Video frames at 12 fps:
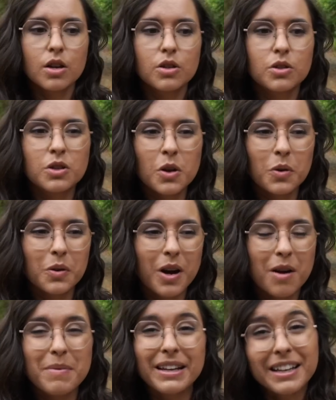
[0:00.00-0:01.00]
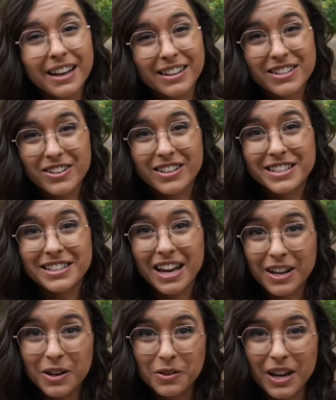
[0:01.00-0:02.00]
So our main character is
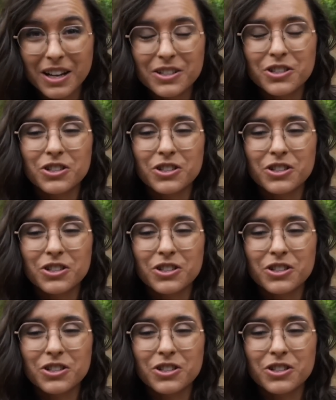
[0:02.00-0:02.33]
Siona.